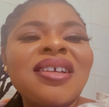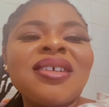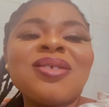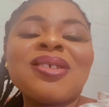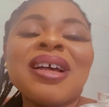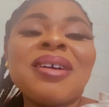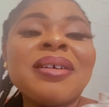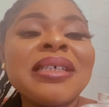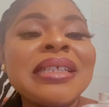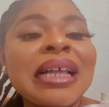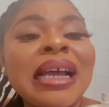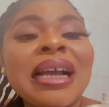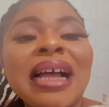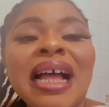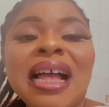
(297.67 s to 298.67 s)
So I was
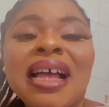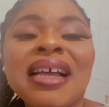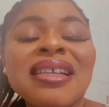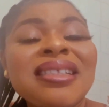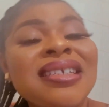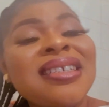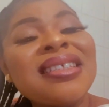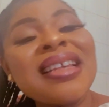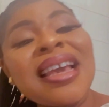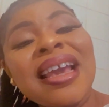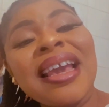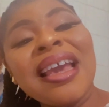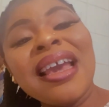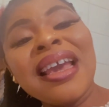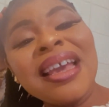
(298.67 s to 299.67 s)
like, ah, this
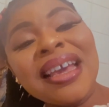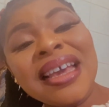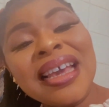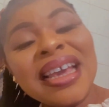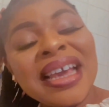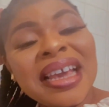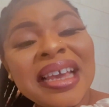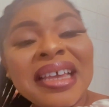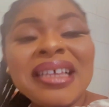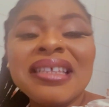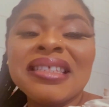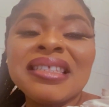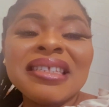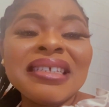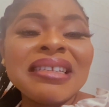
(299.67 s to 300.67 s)
hair is
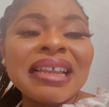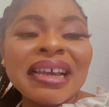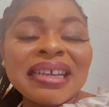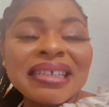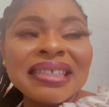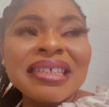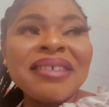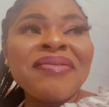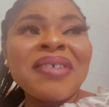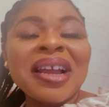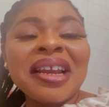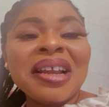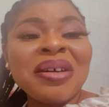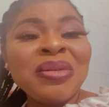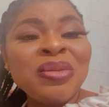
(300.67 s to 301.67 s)
still nice. If I
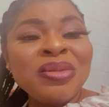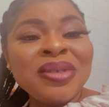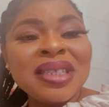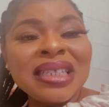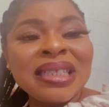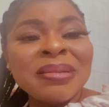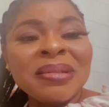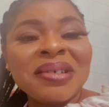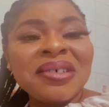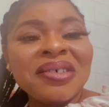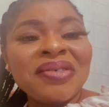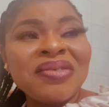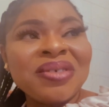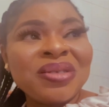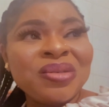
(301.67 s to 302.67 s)
now lose it because
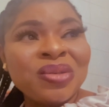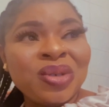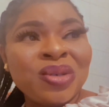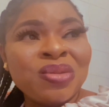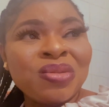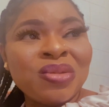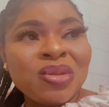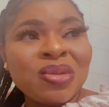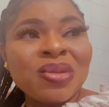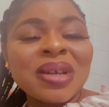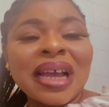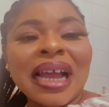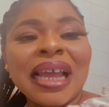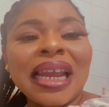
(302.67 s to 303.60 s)
of photo shoot, I